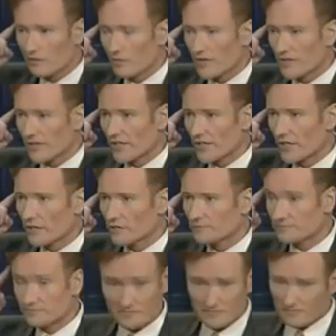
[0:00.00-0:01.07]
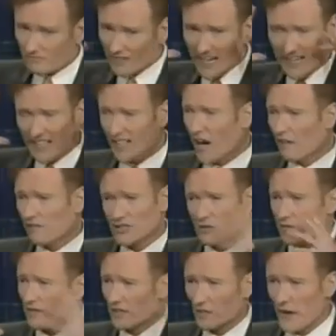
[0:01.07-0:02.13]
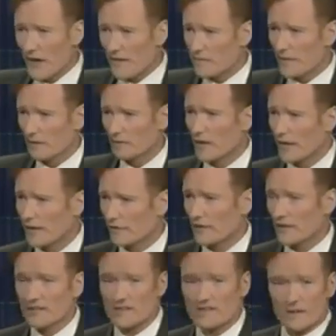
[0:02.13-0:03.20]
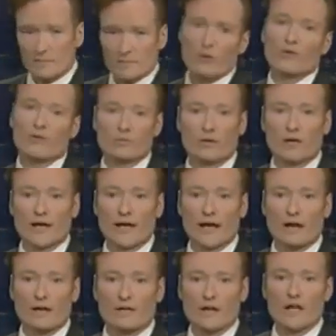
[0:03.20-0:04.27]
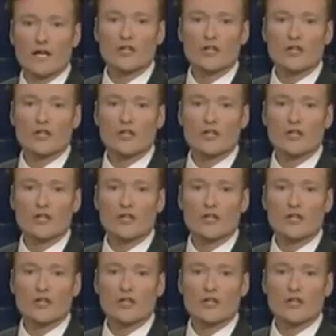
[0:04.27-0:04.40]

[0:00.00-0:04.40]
When, you know, any knowledge you think you have about life or anything, they pull the plug out,